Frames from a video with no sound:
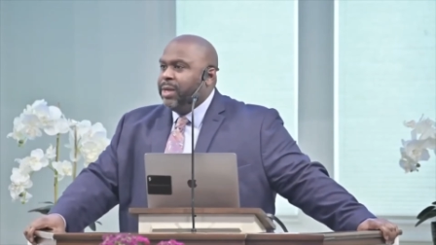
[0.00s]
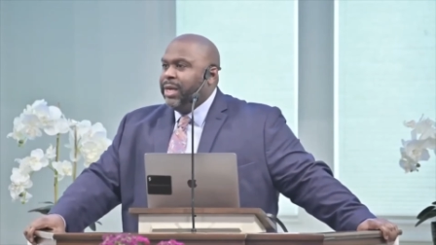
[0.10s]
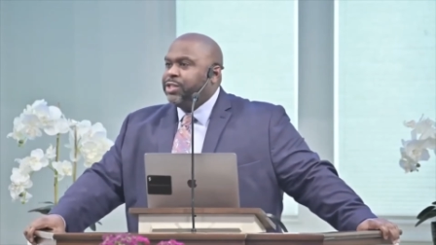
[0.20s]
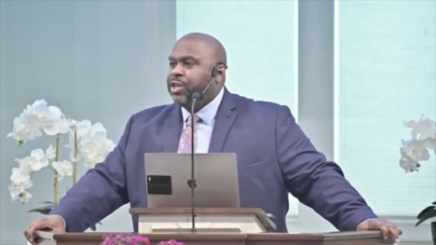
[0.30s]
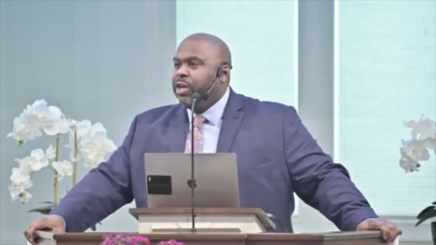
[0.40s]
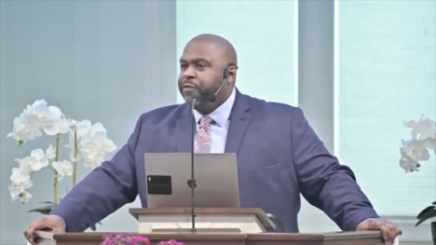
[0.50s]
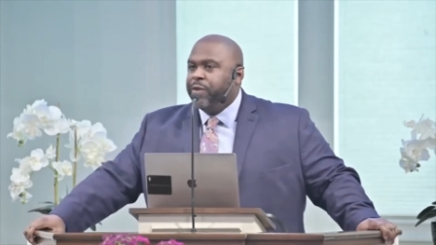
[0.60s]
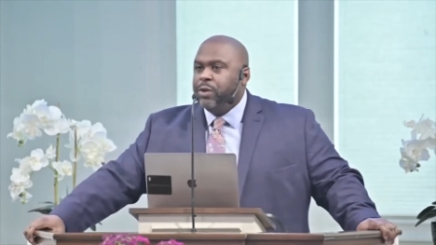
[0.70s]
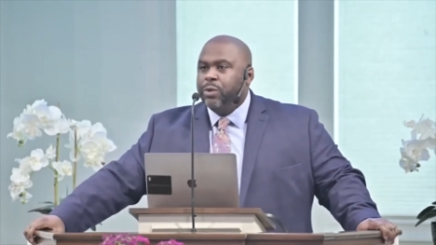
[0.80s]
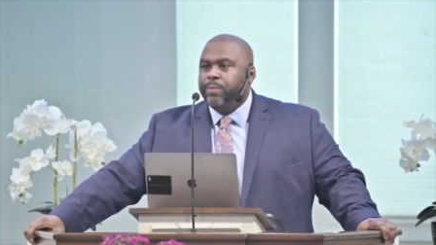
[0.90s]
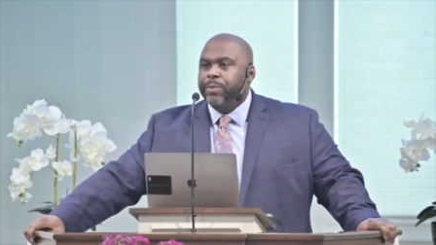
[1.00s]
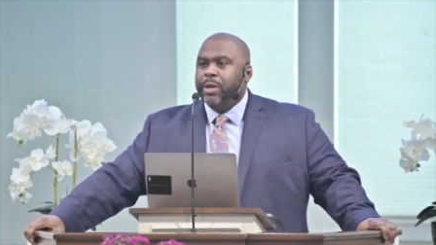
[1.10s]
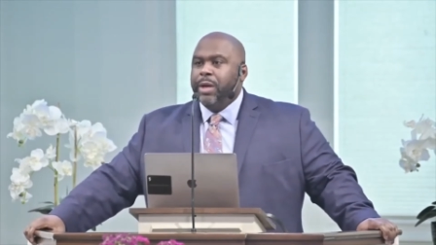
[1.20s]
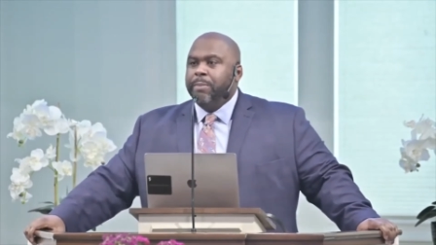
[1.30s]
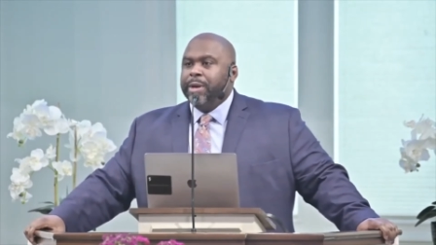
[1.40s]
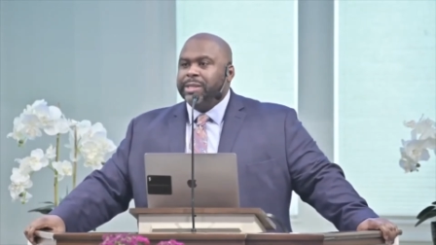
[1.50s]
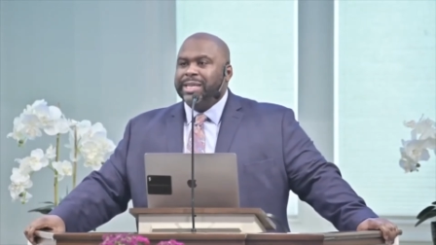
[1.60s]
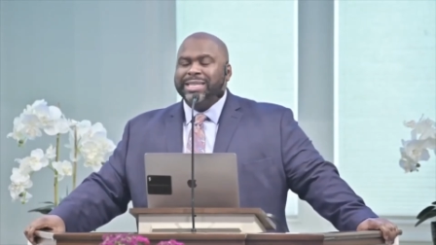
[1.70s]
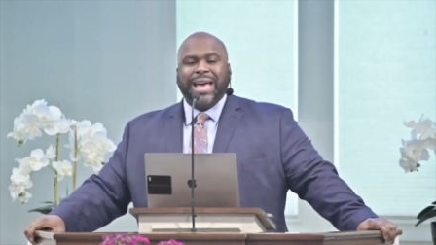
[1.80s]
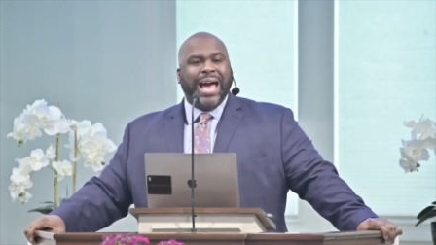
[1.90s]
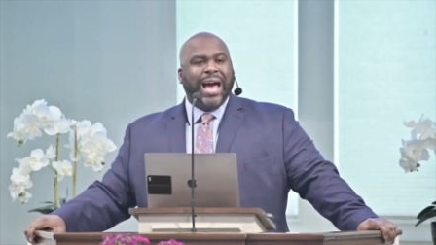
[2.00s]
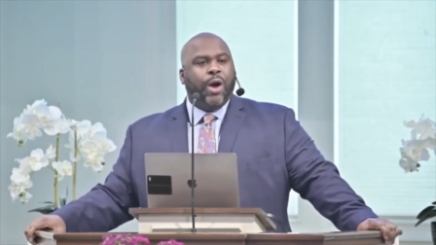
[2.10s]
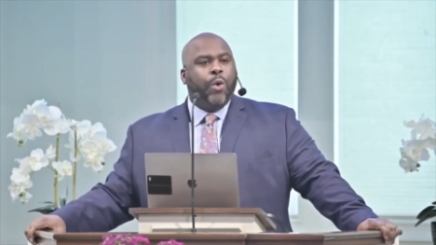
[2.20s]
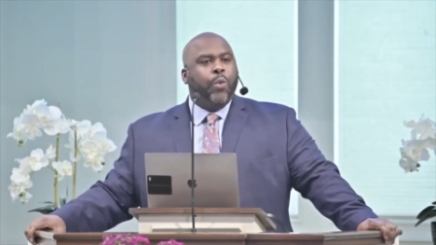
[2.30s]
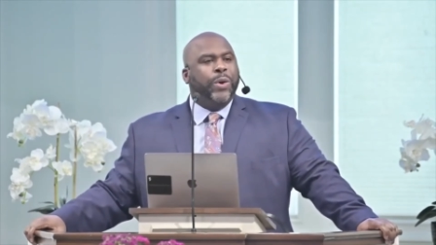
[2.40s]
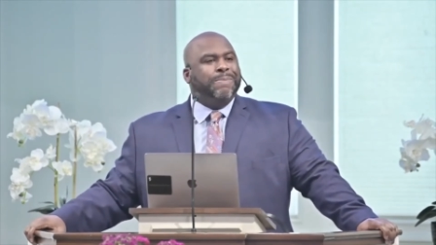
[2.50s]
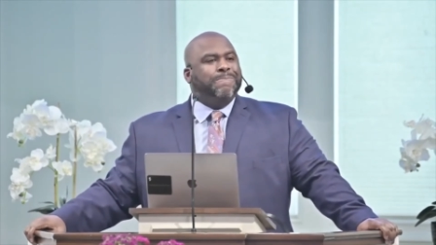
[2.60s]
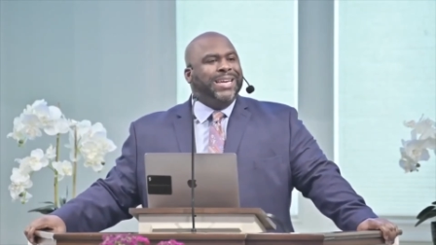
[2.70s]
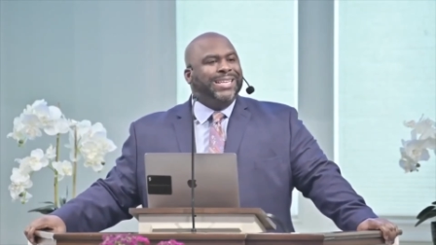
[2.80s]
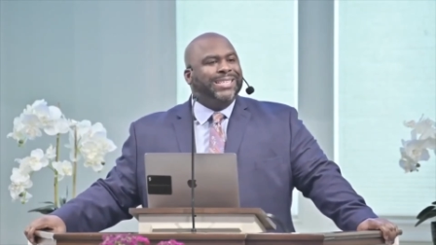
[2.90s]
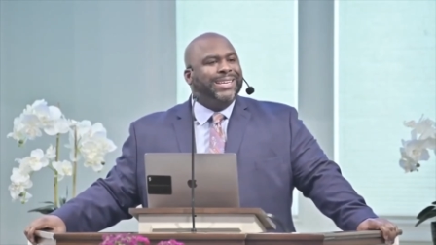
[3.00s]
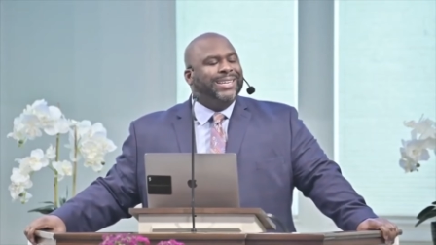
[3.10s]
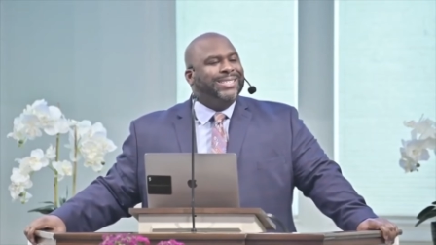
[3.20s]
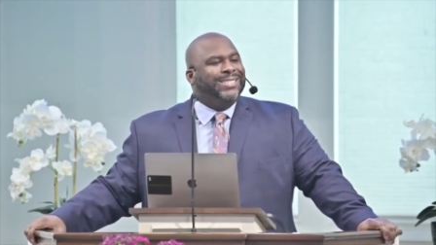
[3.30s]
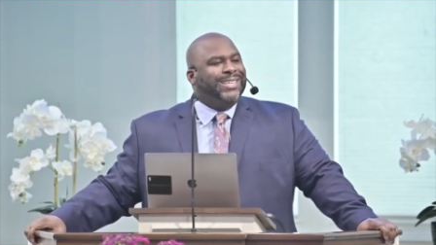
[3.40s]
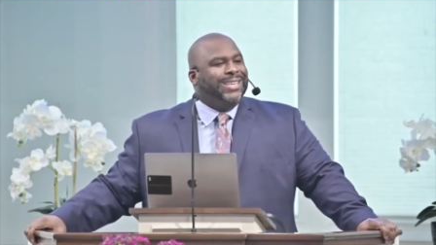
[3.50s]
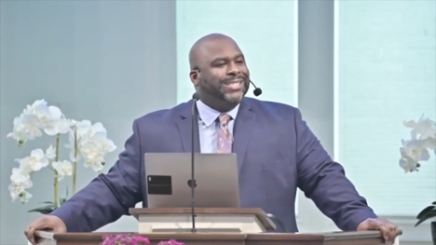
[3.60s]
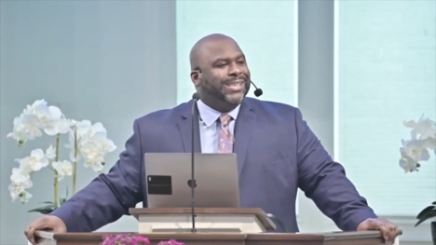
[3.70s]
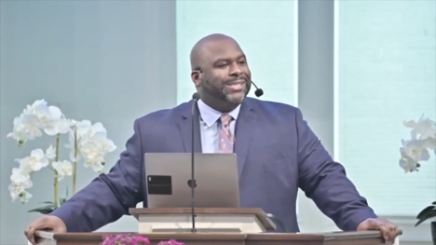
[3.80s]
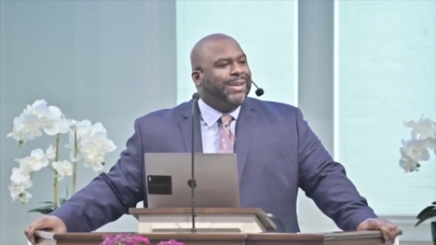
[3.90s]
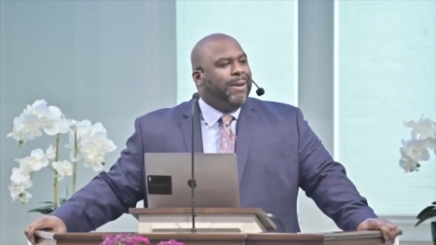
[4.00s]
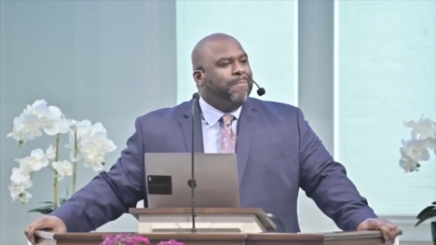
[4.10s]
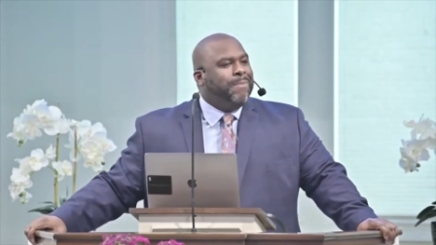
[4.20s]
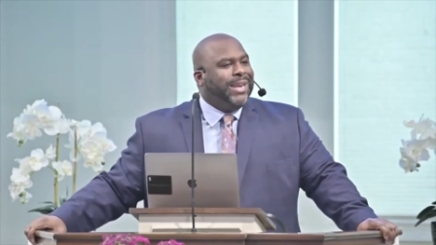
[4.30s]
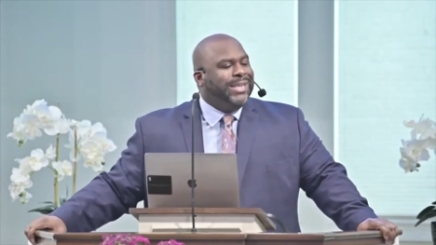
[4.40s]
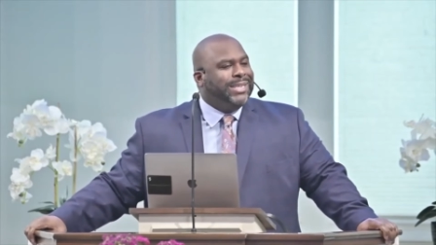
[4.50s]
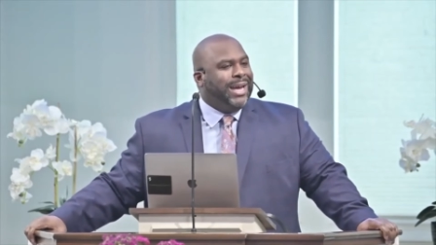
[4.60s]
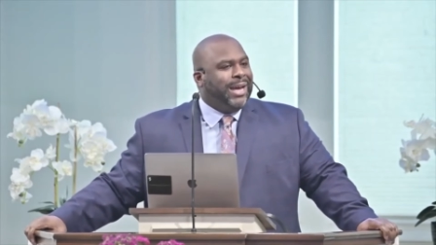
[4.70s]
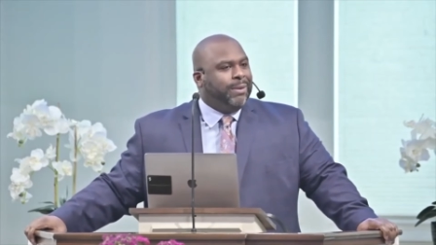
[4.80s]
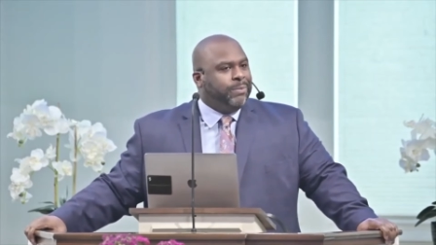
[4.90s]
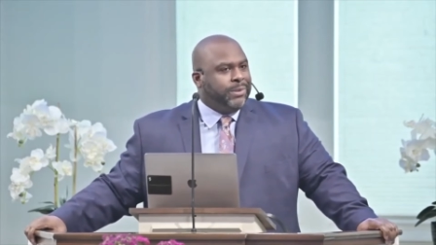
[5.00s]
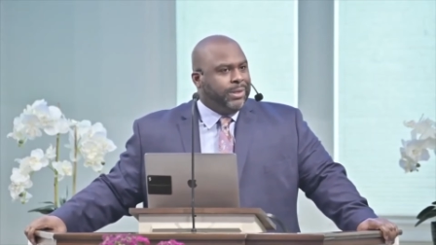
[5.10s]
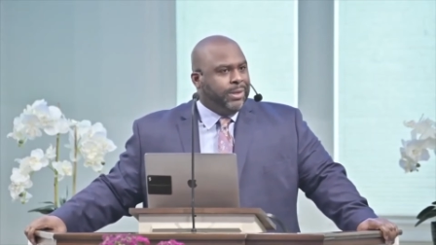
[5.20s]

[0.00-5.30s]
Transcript: is good for you because it is how we meet Jesus many times.